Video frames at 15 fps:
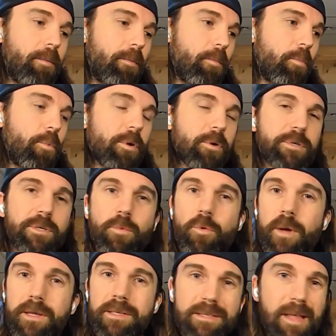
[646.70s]
What are some
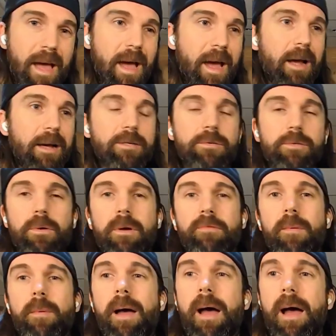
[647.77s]
quick snacks? If
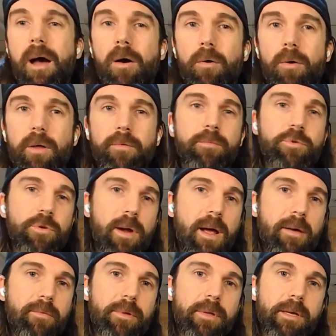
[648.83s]
I'm out, if I'm
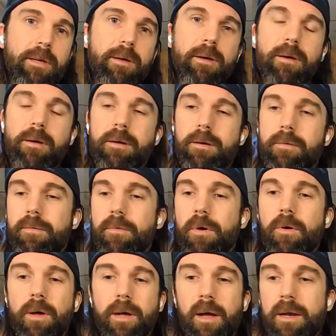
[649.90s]
traveling,
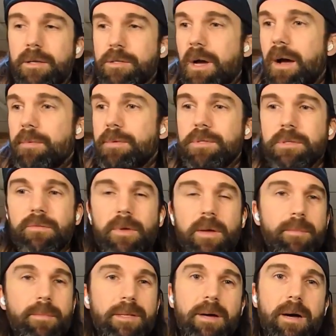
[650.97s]
all I got is options of
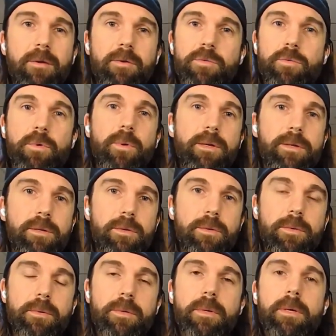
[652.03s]
like McDonald's, what do I do?
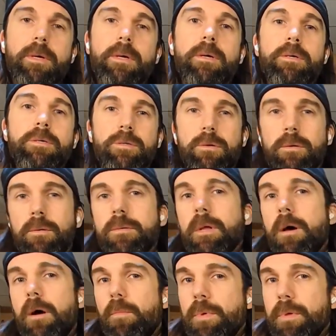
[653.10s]
So
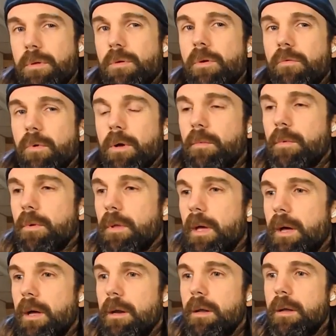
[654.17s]
helping you overcome all
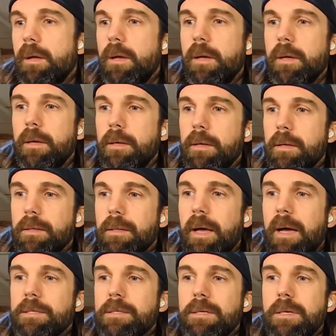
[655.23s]
that.
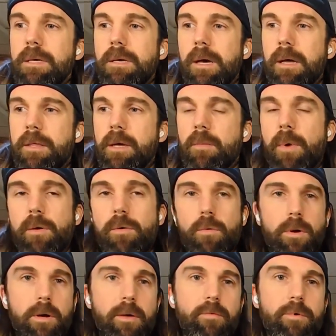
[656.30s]
Lastly, I think about your
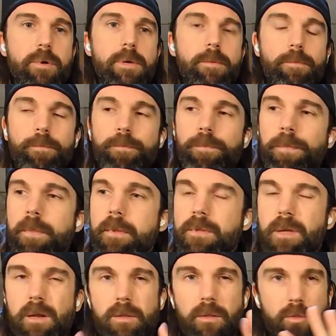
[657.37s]
recovery. It's
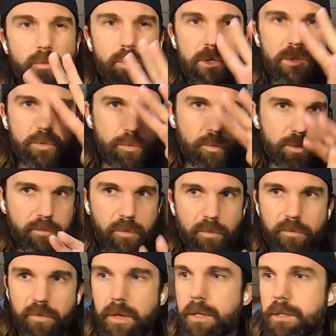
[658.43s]
kind of the three stools of your
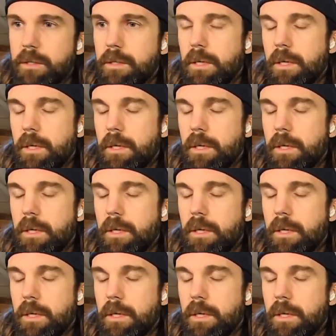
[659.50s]
fitness.